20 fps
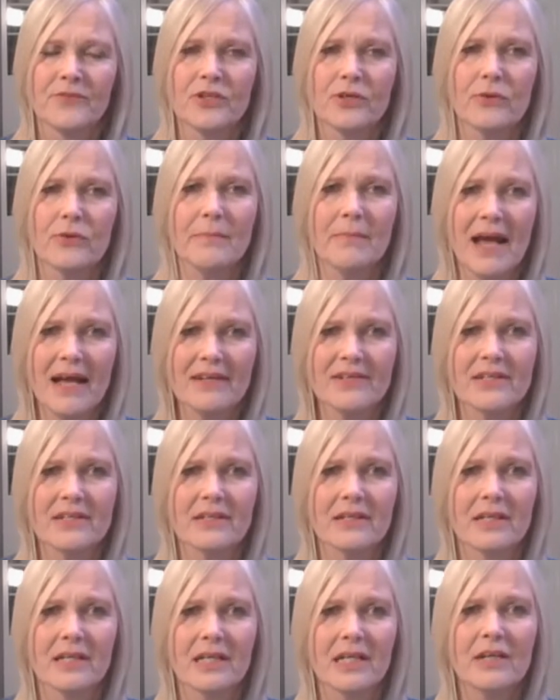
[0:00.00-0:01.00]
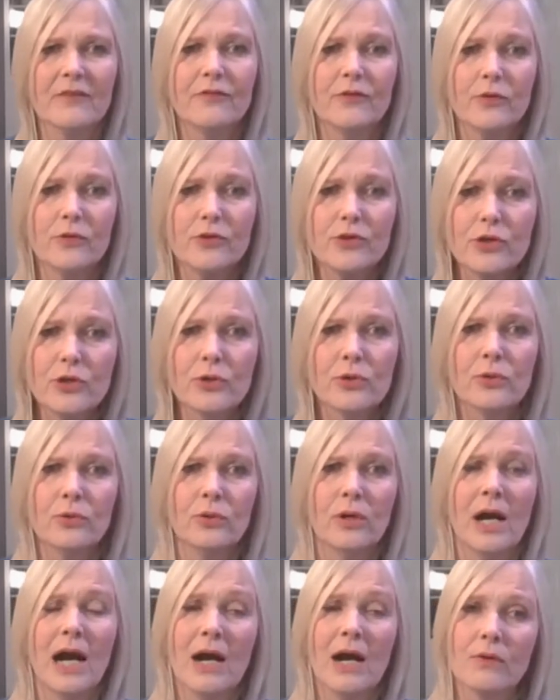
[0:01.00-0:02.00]
So imagine if you
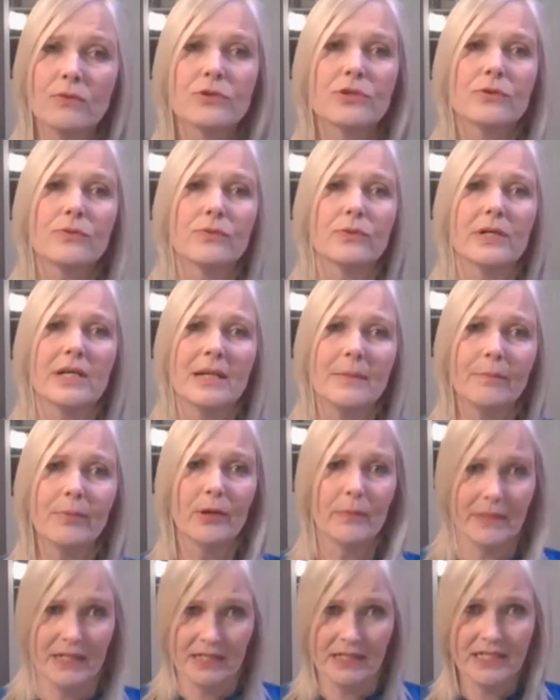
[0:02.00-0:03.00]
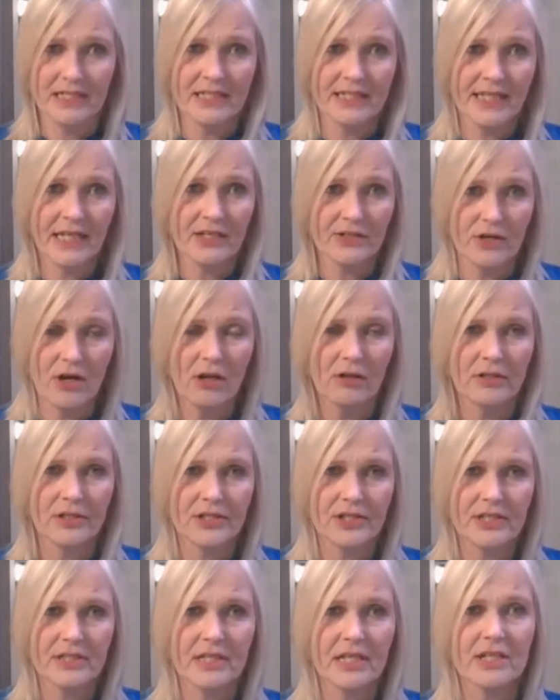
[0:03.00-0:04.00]
knew how to implement these
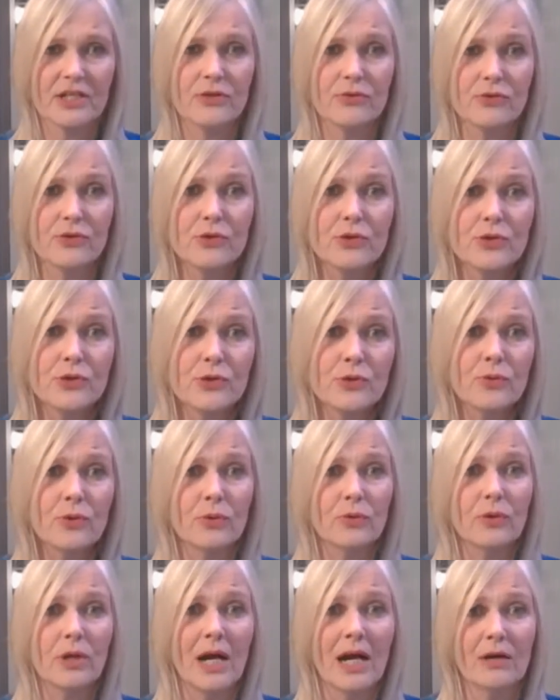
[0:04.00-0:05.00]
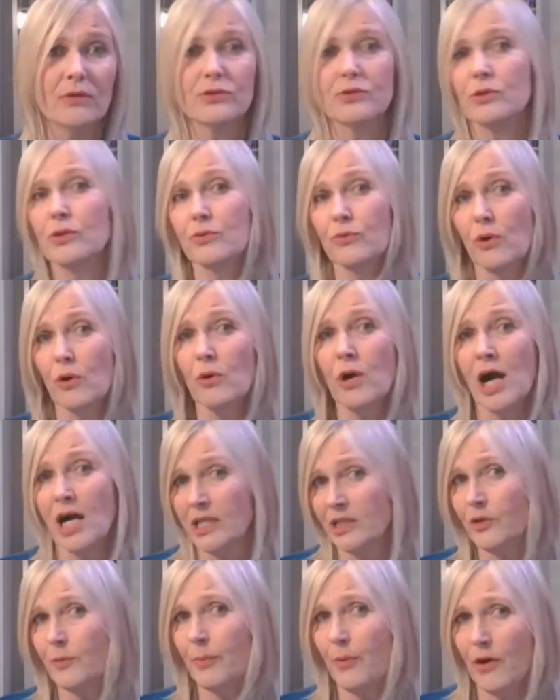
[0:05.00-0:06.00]
technologies and you knew how to grow
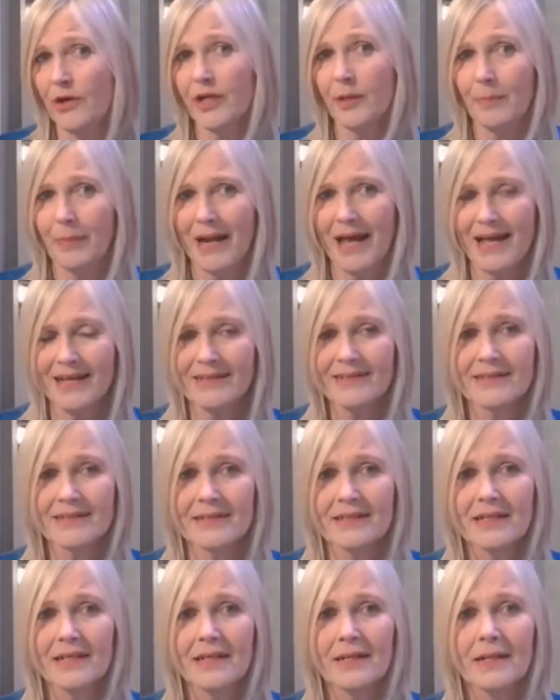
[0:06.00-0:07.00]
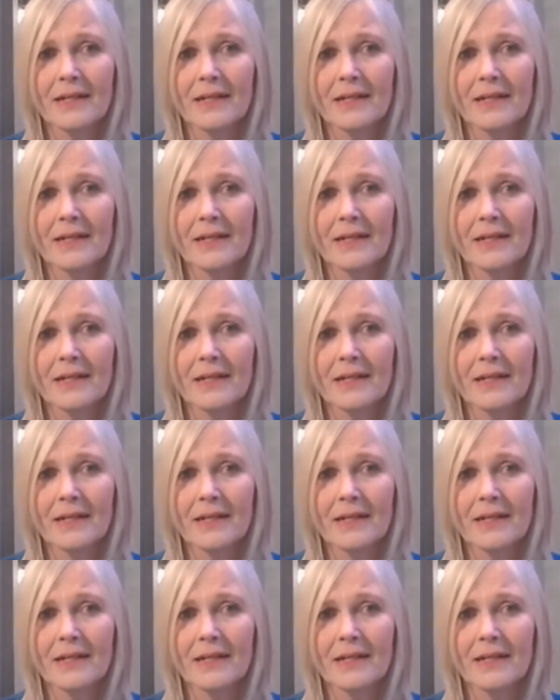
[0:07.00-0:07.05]
hydroponic plants,